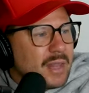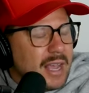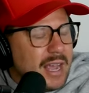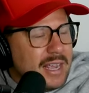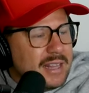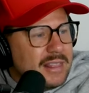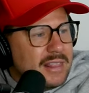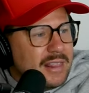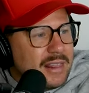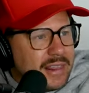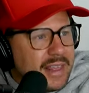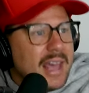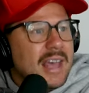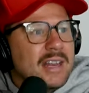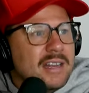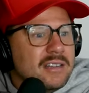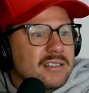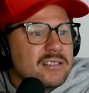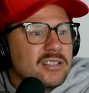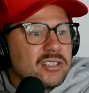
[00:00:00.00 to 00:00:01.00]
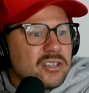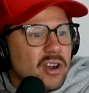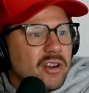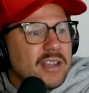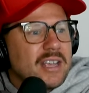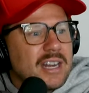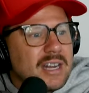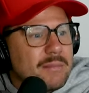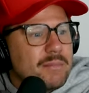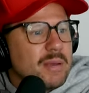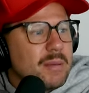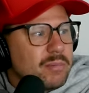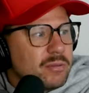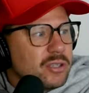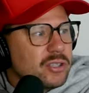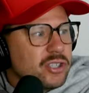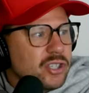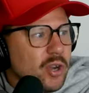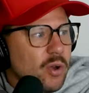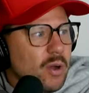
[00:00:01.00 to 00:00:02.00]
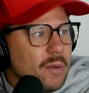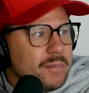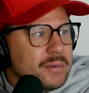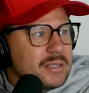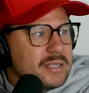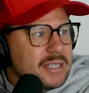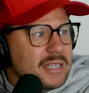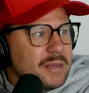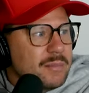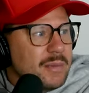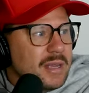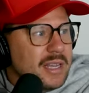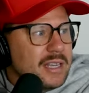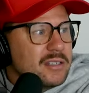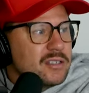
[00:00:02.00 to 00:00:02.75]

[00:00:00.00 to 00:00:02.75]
and then start getting people to show up and see me.